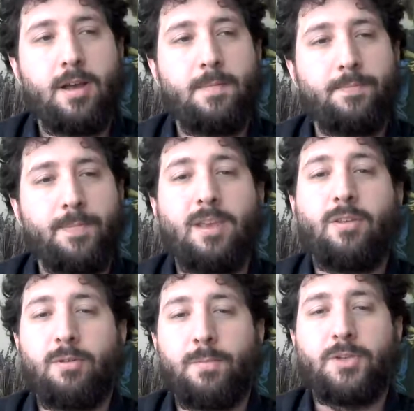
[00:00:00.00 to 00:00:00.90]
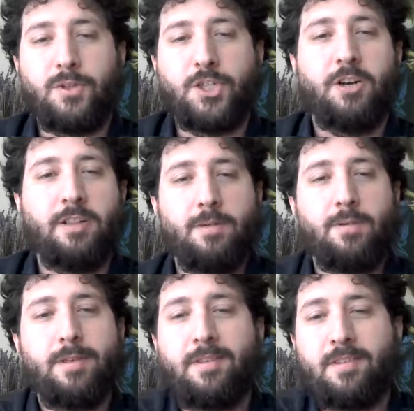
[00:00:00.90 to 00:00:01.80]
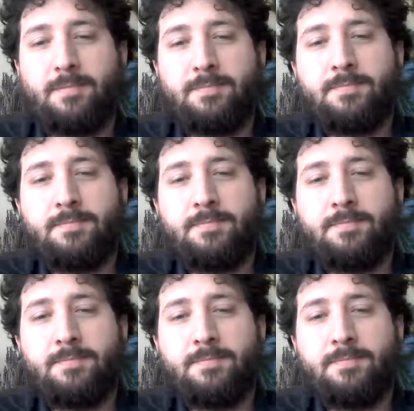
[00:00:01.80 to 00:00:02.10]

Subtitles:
Thank you so much for sharing that with us.